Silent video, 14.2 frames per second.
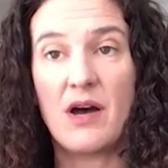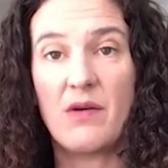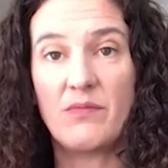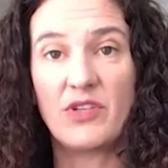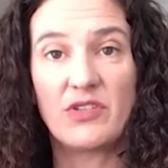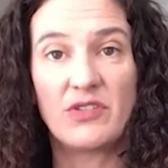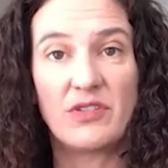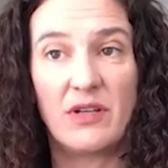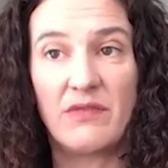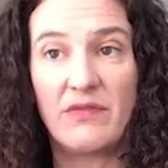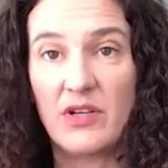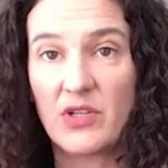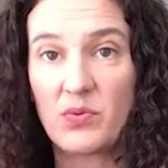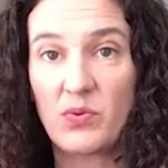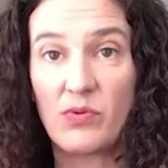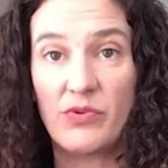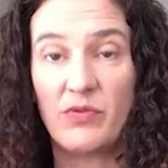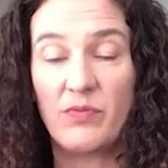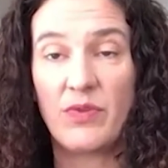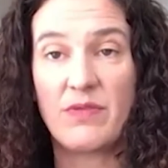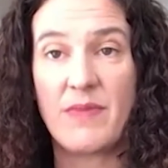just in a virtual
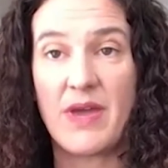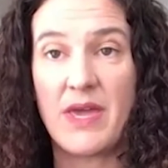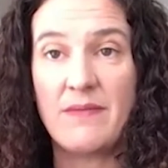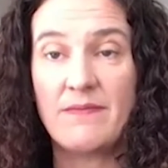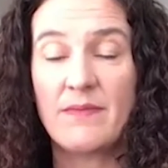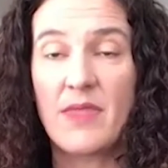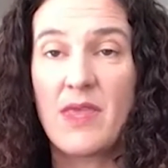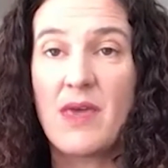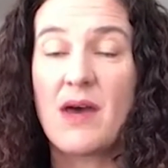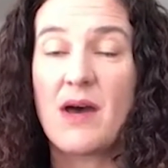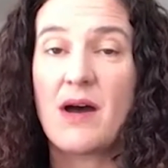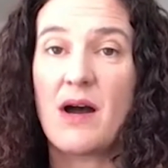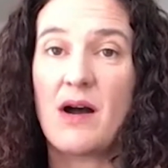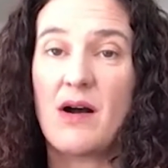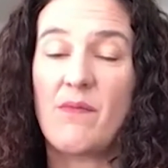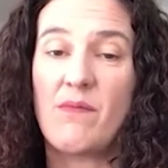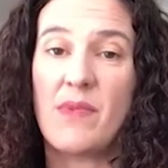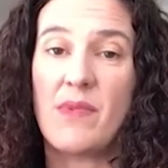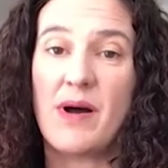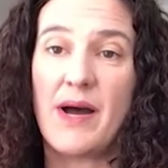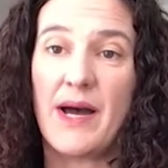room with me.
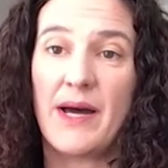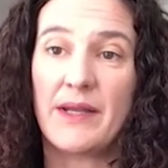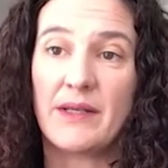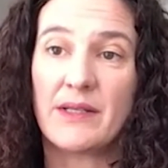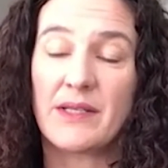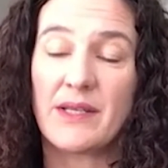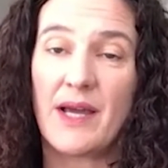And